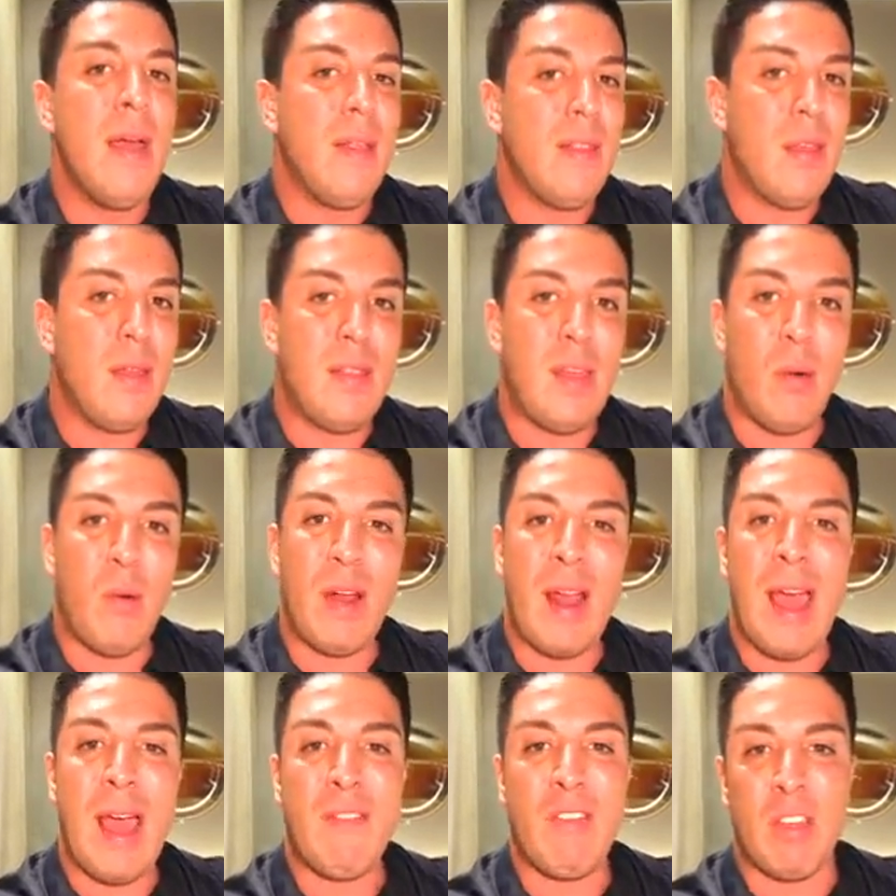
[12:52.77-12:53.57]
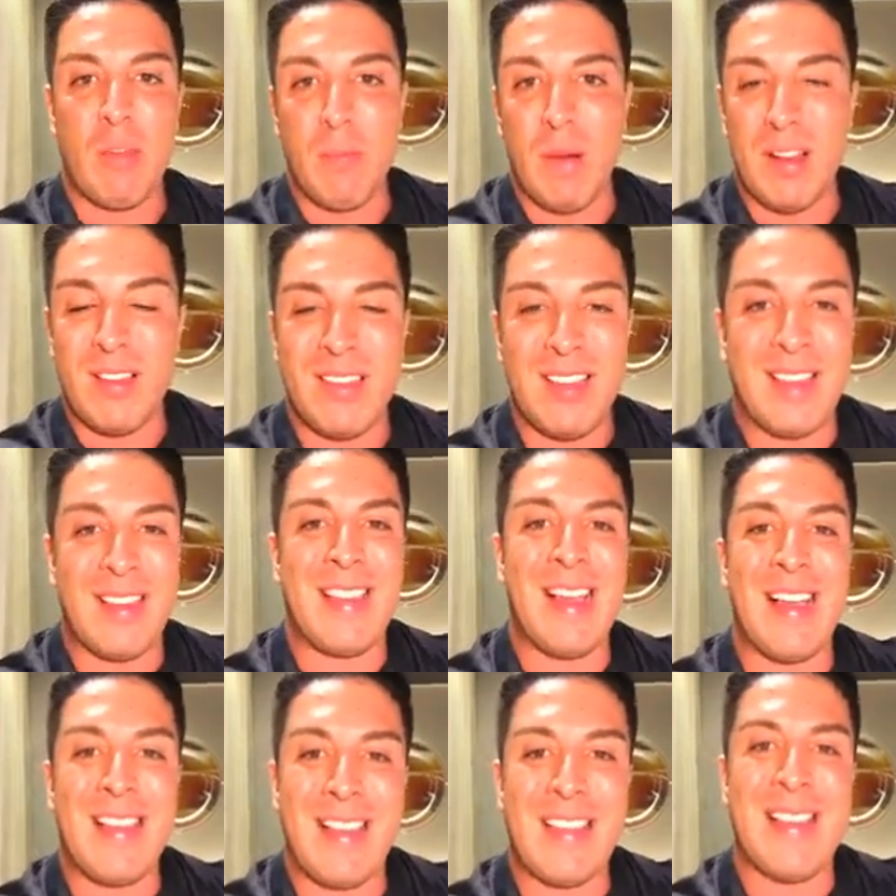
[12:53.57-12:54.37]
to, they want to have as much
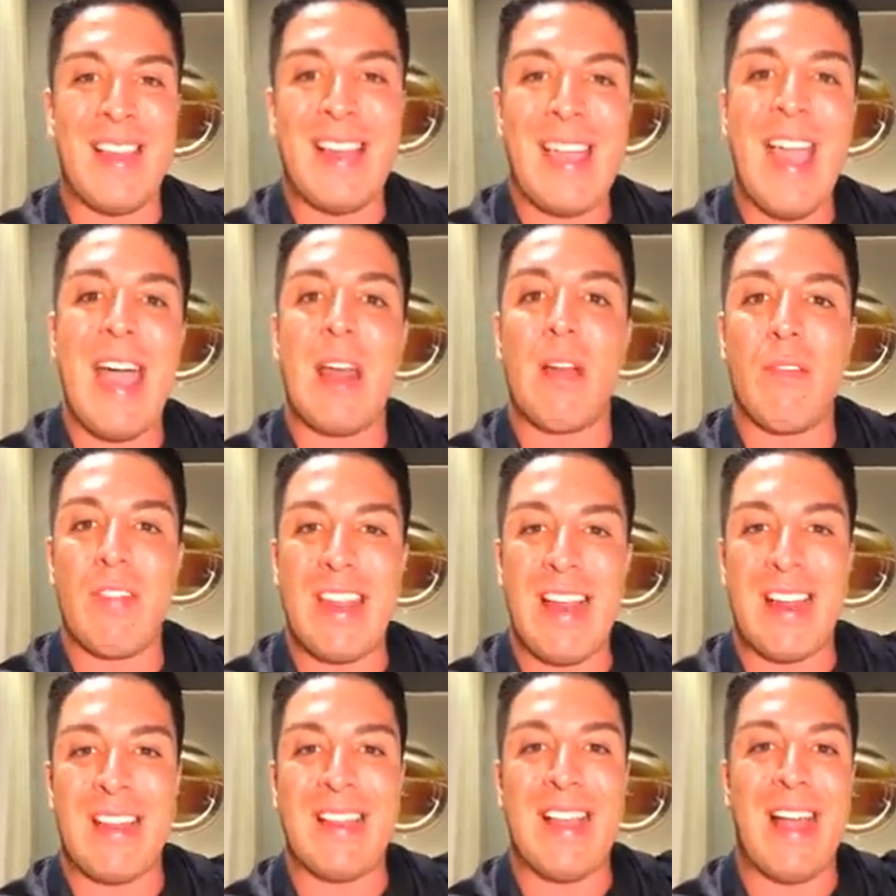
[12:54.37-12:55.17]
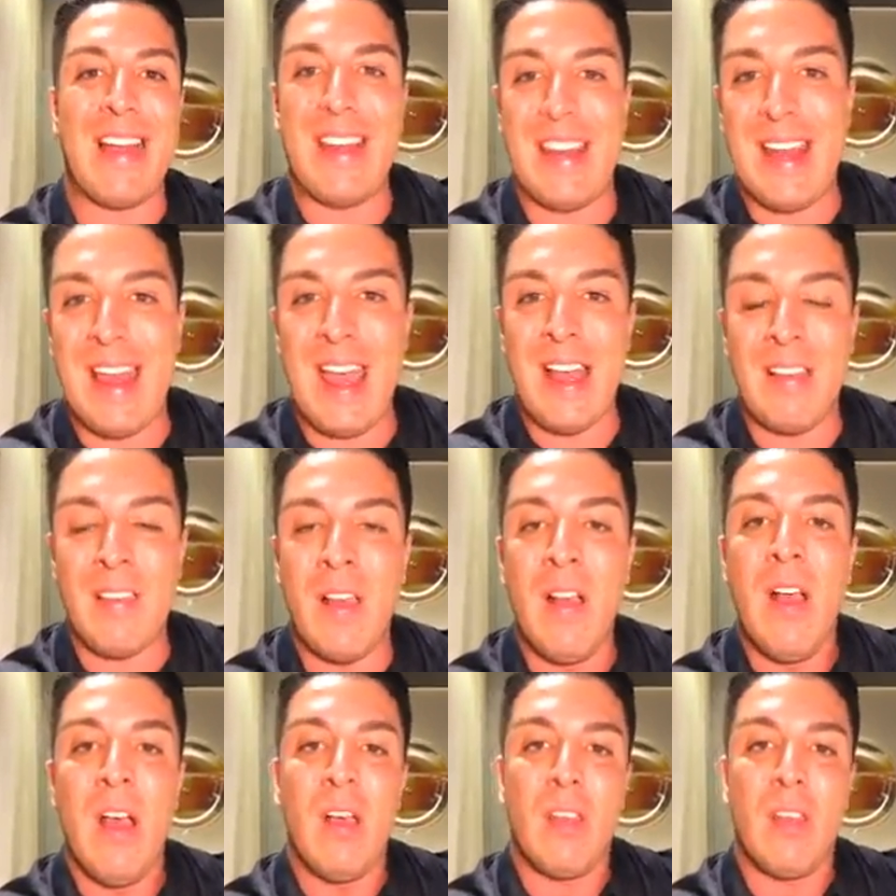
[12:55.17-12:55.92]
success as they can over the next 90 days